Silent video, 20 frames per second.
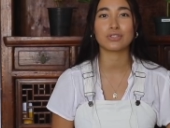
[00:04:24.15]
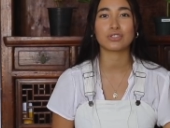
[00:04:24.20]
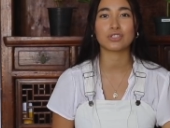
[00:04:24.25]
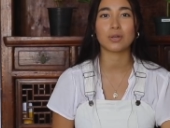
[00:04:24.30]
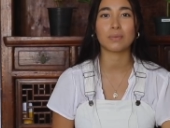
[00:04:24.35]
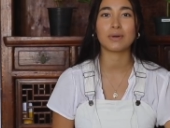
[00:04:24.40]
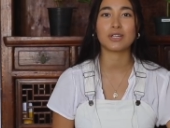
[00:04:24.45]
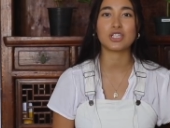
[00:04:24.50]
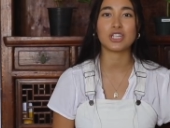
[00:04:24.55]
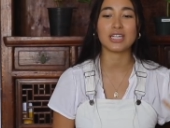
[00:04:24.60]
It's
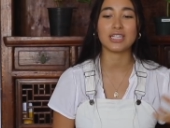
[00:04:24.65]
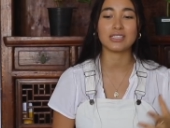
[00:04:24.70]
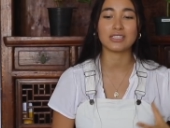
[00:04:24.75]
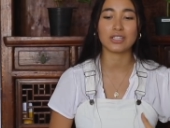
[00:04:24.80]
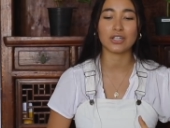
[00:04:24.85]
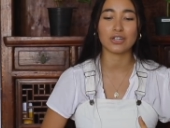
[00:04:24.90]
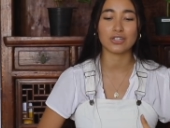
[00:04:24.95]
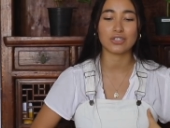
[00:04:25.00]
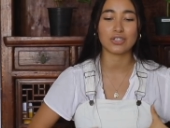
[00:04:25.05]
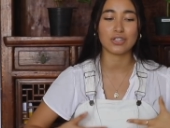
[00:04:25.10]
so much
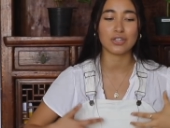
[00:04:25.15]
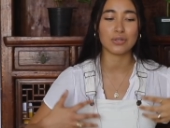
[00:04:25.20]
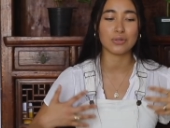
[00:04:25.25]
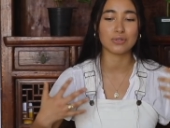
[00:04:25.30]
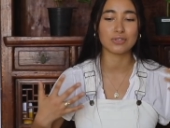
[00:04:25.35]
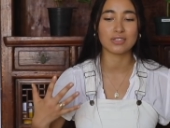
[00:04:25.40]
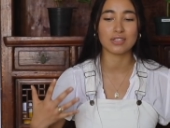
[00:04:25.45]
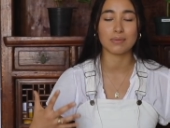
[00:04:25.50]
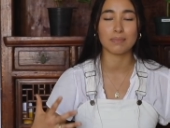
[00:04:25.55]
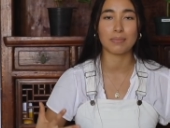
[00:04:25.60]
easier to
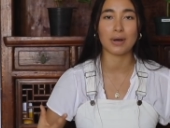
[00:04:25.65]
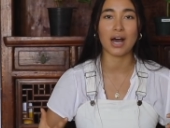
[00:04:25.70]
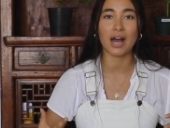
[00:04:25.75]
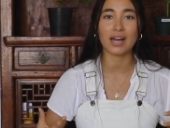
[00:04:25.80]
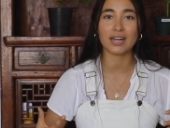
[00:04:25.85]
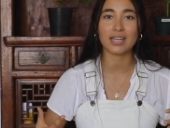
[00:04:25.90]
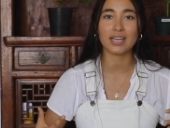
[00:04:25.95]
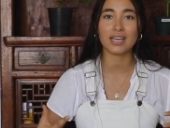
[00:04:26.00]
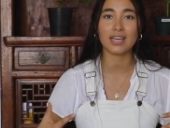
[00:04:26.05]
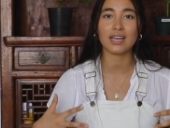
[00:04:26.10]
use the
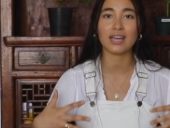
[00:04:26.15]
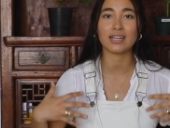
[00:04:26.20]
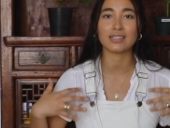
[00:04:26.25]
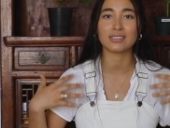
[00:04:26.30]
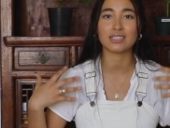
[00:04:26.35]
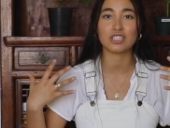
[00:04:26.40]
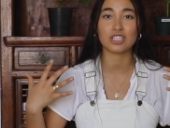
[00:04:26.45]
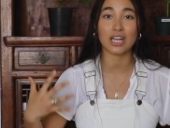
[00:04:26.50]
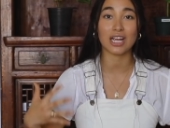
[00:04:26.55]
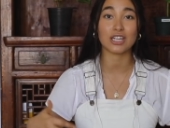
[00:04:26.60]
body
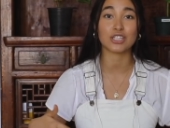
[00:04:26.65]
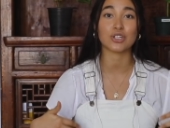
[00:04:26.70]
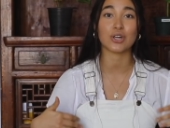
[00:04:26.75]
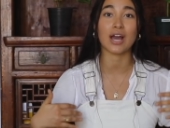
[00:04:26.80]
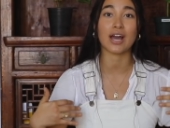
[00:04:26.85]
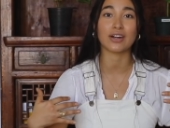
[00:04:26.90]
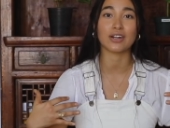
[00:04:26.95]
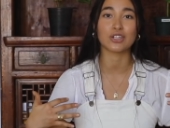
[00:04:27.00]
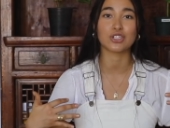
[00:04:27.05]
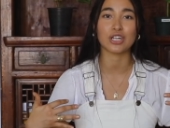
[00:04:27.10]
and to change
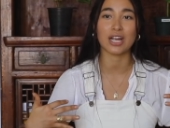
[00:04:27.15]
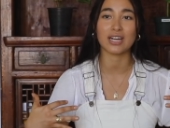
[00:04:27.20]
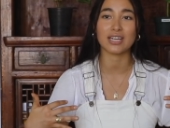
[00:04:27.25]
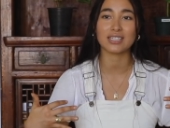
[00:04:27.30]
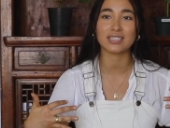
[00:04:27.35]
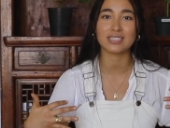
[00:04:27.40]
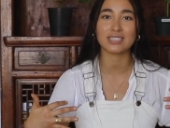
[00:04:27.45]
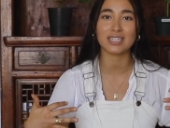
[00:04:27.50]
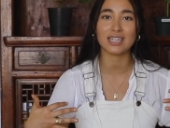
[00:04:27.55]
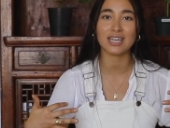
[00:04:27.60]
your
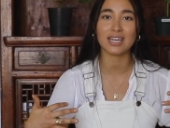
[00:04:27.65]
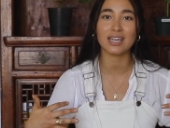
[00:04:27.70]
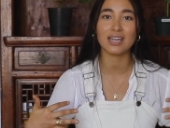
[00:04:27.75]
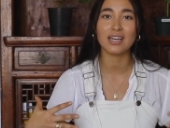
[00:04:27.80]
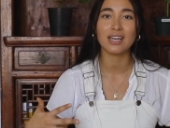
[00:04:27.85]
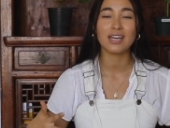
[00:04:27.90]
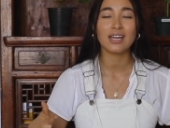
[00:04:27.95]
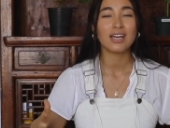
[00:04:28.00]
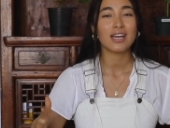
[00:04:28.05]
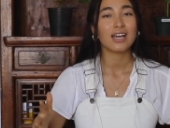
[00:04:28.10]
energetic state